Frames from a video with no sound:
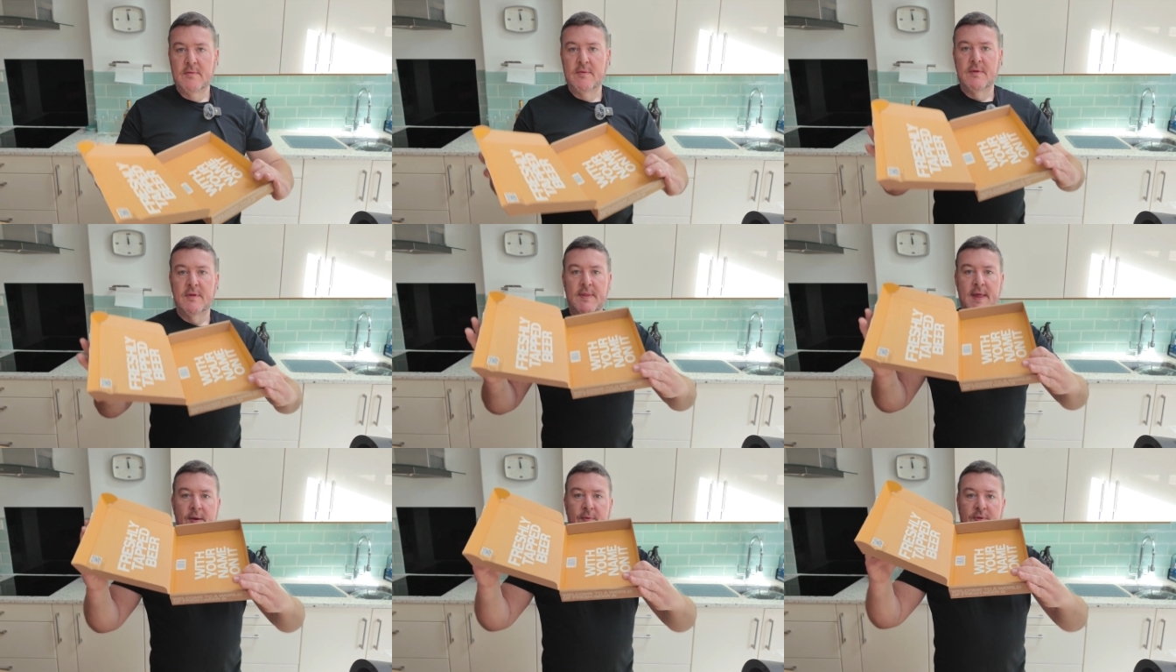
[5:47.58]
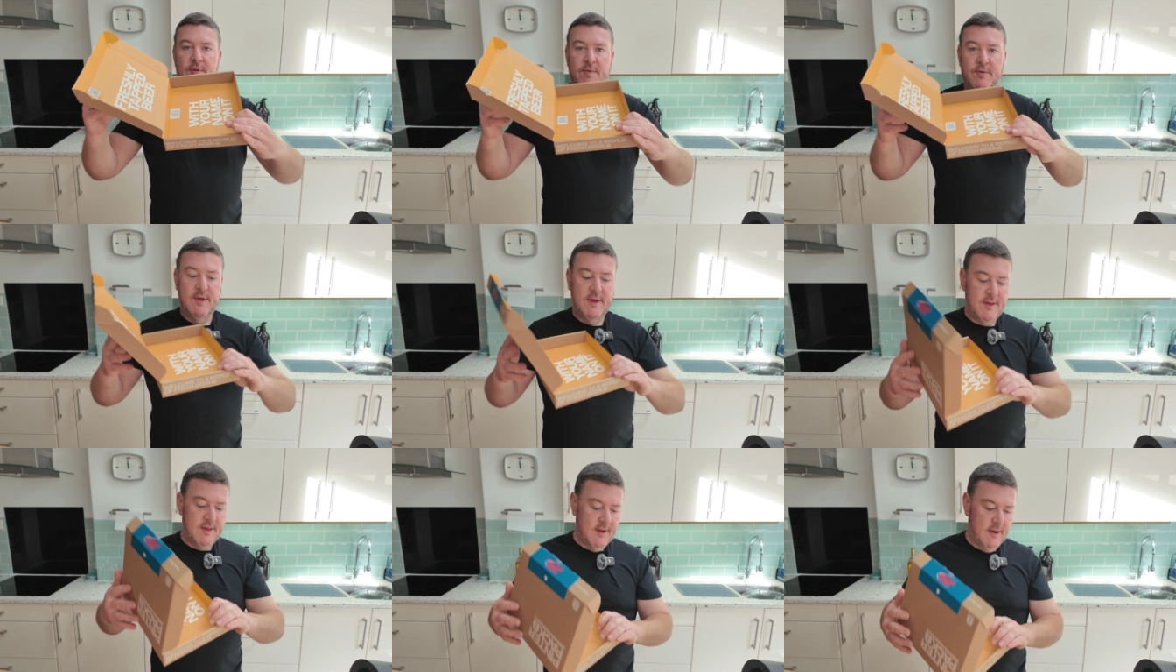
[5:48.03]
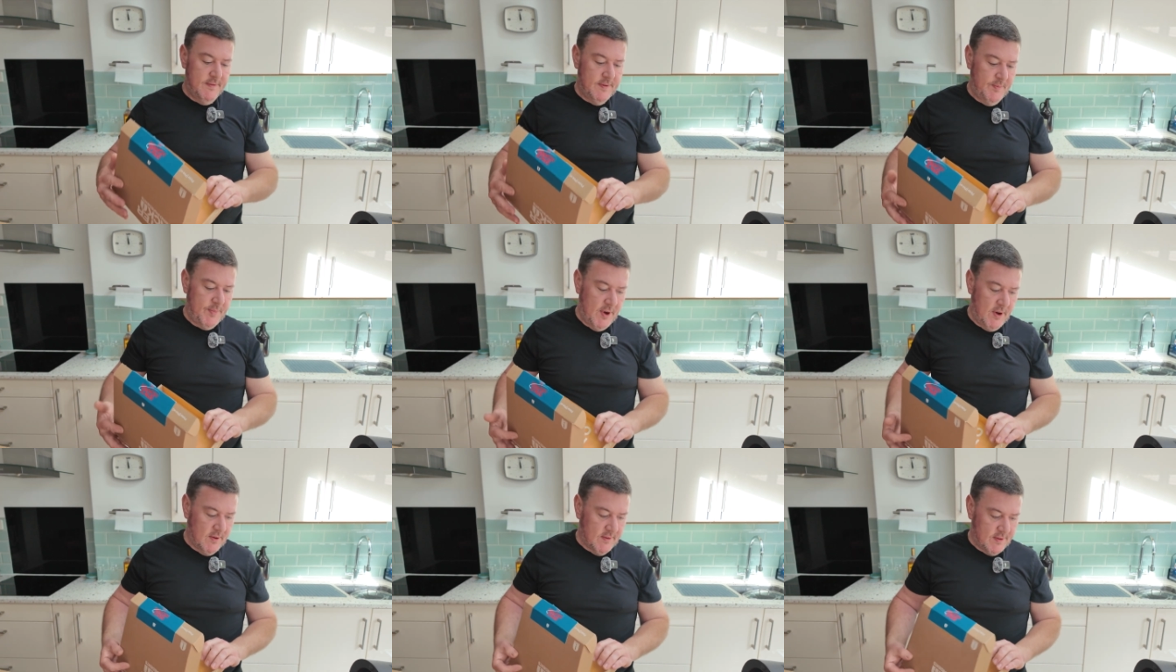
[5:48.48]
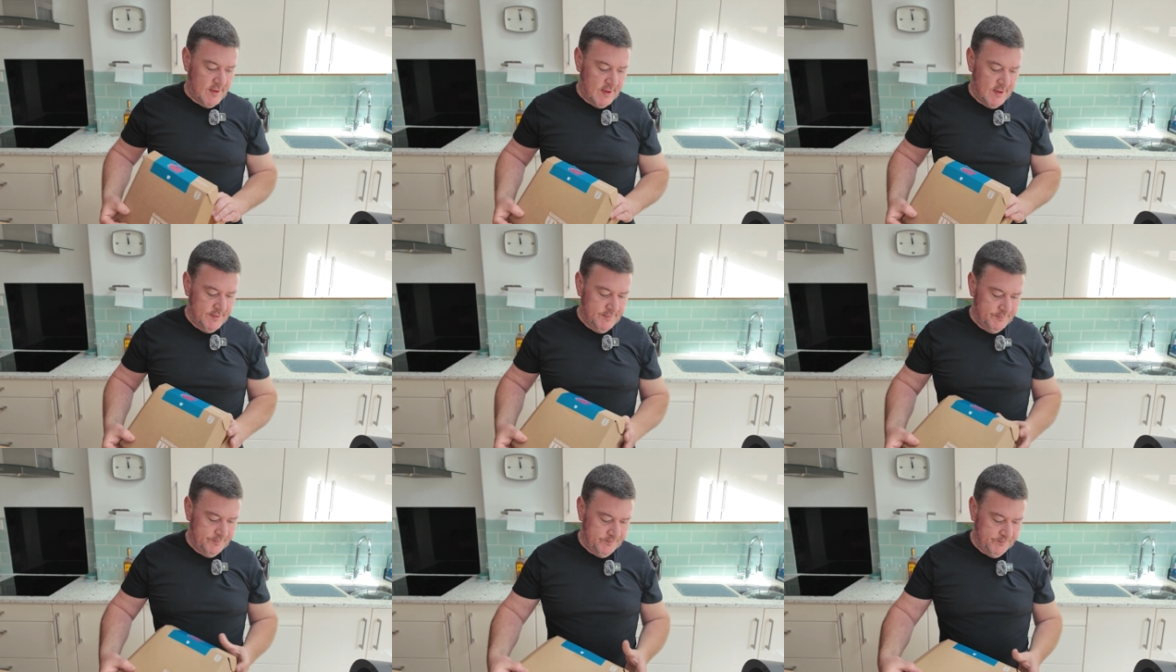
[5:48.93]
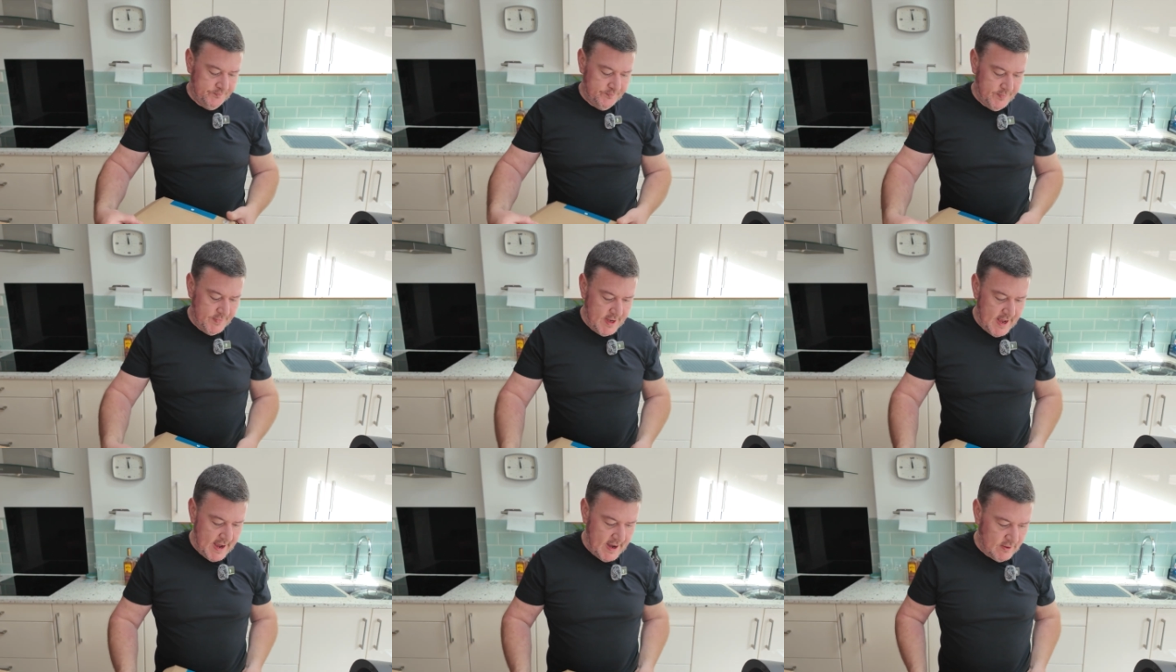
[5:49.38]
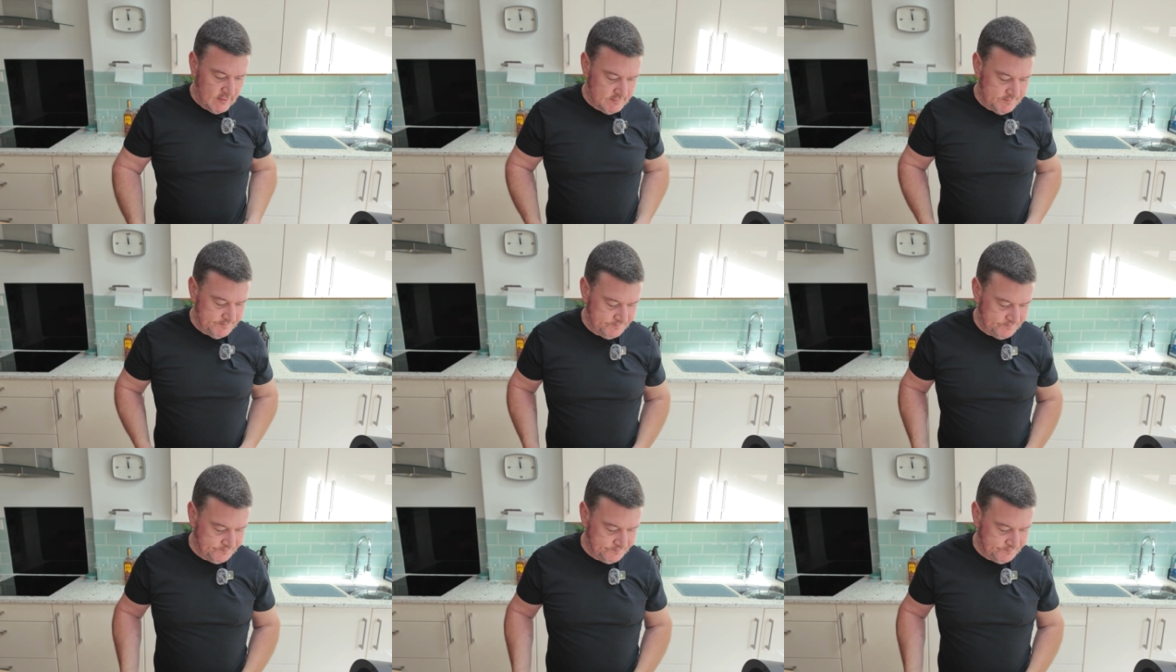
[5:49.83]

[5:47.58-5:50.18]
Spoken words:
So that was what's inside the box. Now,